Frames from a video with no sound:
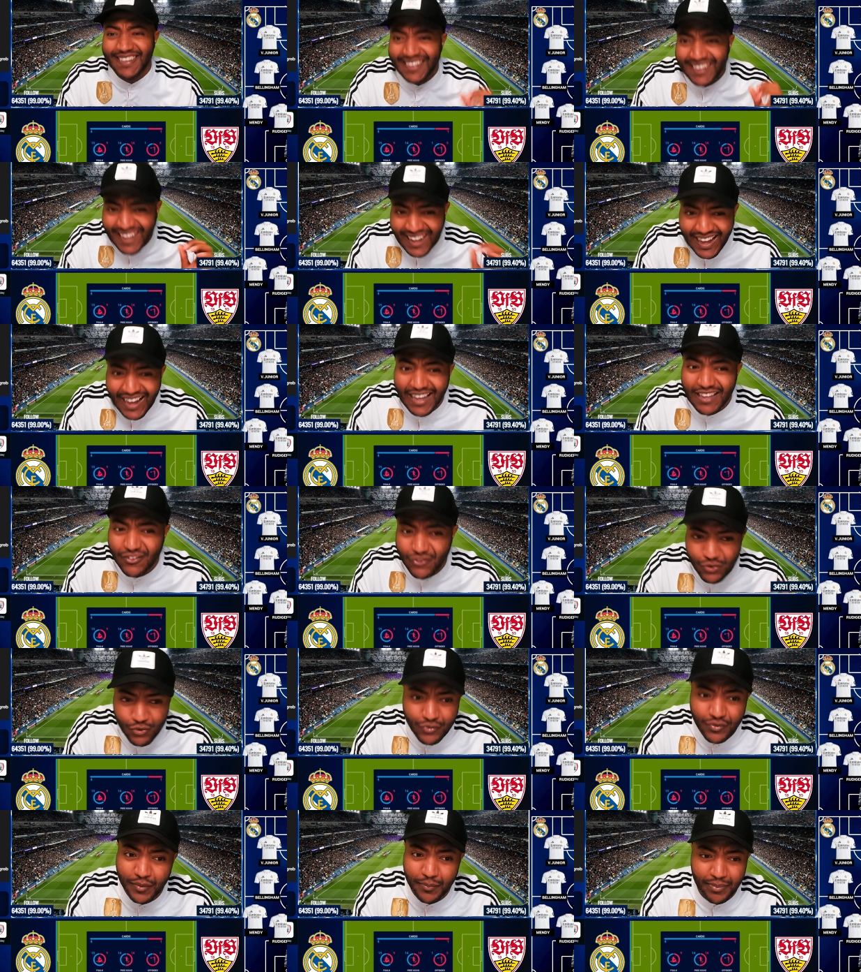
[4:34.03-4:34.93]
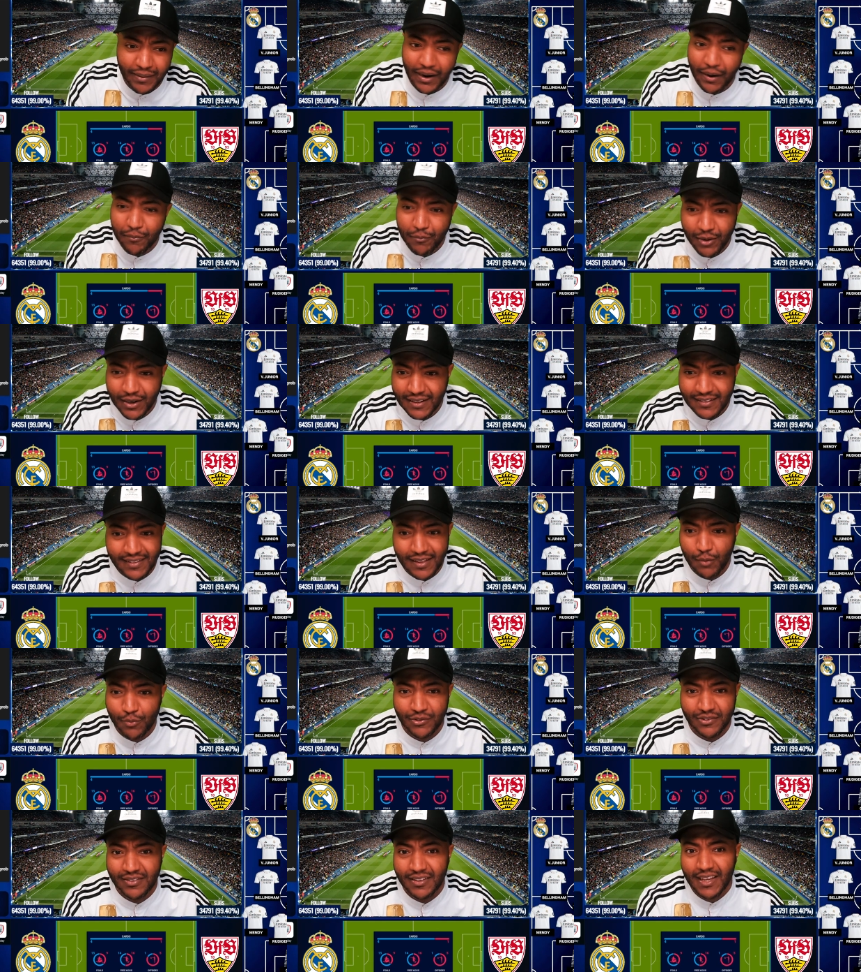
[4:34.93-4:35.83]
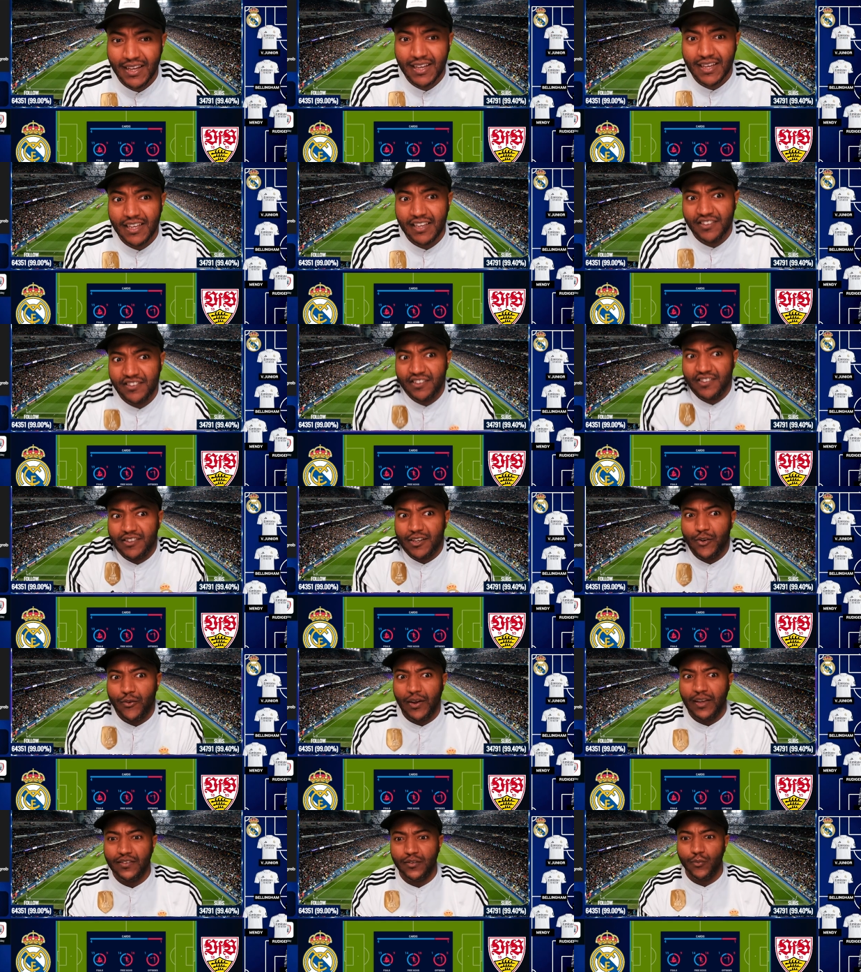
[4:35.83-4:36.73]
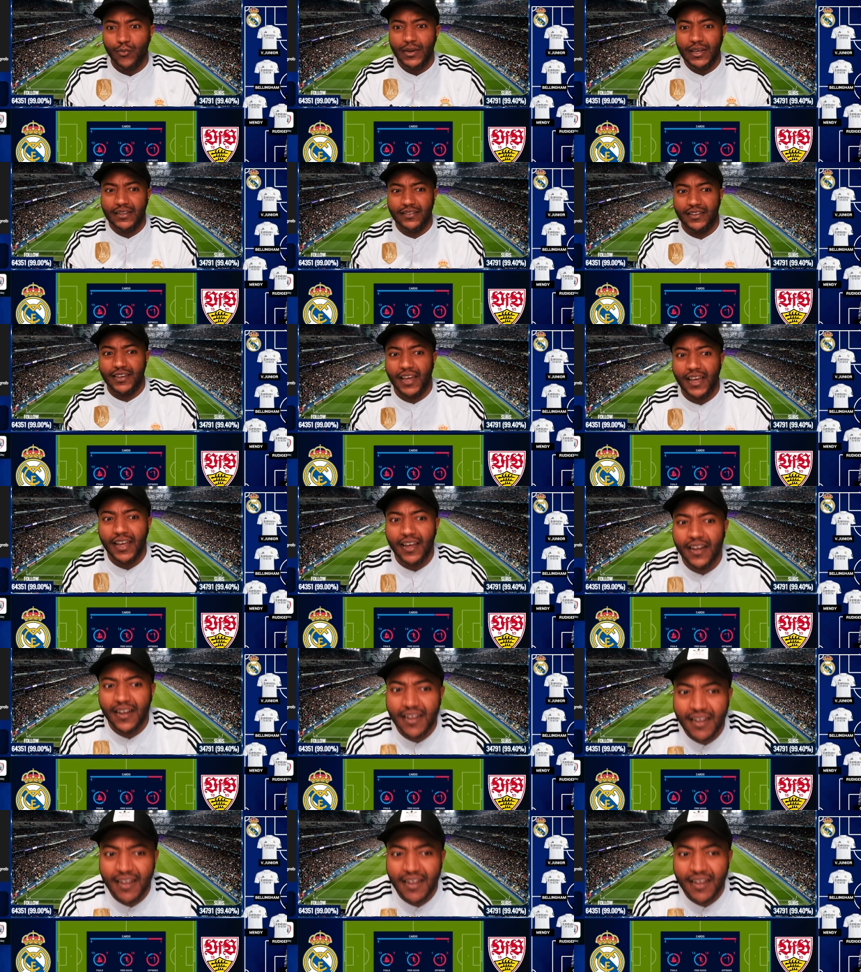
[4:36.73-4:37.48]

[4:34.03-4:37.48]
9 2 for Bayern Munich. That was, it's just a crazy week today.